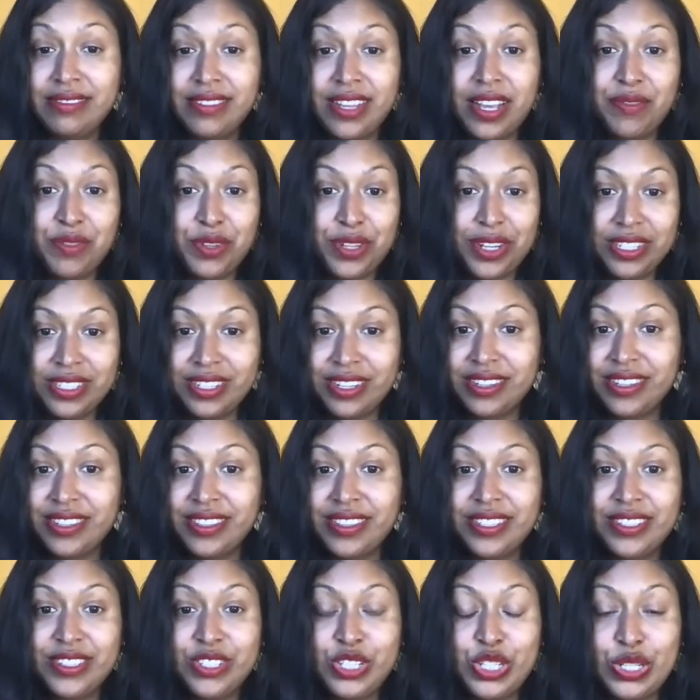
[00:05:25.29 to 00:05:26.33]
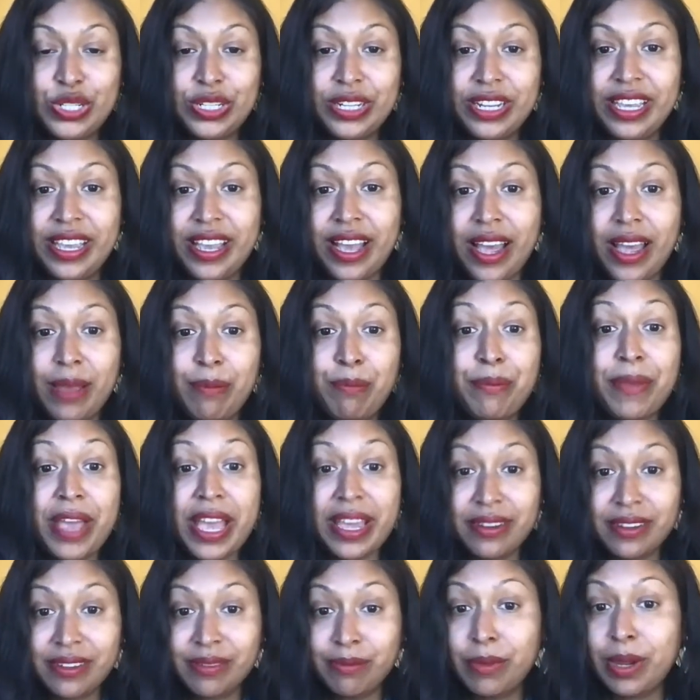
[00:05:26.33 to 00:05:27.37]
after I started this journey, I
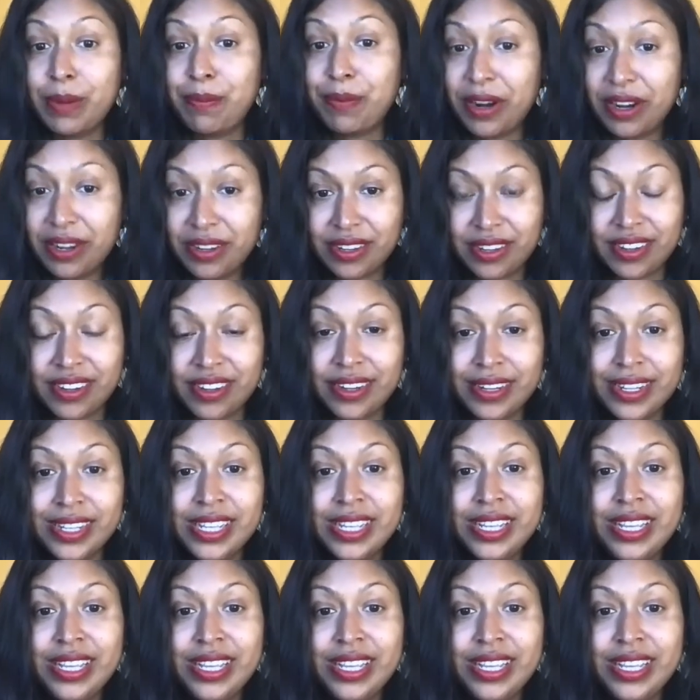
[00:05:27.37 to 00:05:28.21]
met my partner.